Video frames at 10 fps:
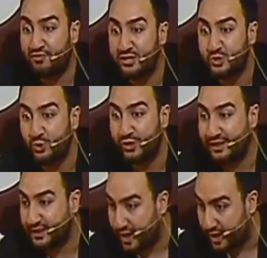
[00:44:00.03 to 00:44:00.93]

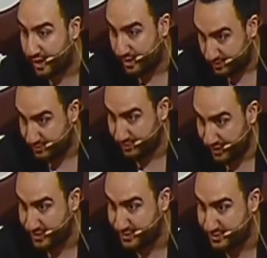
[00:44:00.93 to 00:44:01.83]
Rasulullah.
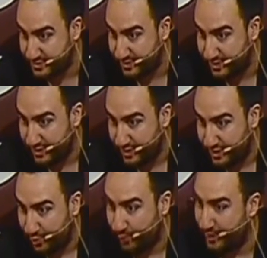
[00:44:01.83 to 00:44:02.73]
Yes?
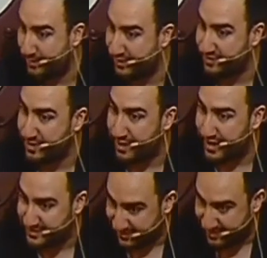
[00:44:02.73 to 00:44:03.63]
We believe in the
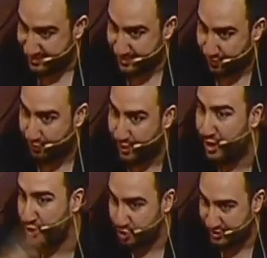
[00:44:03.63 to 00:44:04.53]
Mahdi.
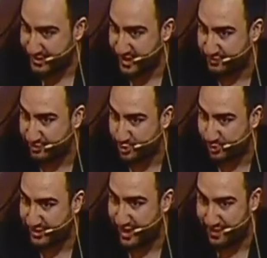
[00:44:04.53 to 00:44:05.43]
300 years after
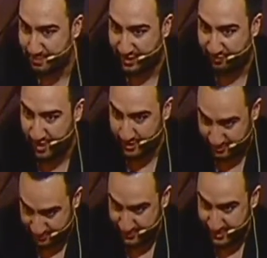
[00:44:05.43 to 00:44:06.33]
Rasulullah, they make
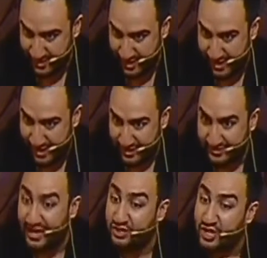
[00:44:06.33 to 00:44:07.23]
fun.
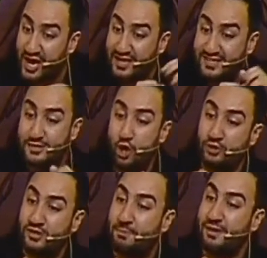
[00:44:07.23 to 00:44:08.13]
Dajjal is
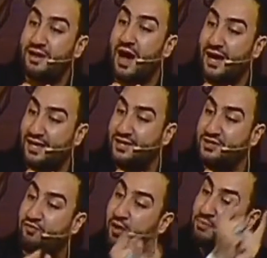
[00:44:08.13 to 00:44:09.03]
locked up in an
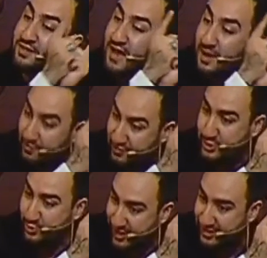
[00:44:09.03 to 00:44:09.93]
island from the time of
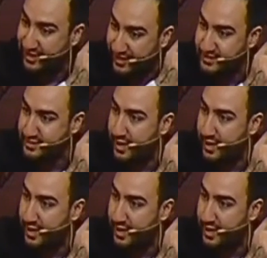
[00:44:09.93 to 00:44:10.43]
Rasulullah. Yes?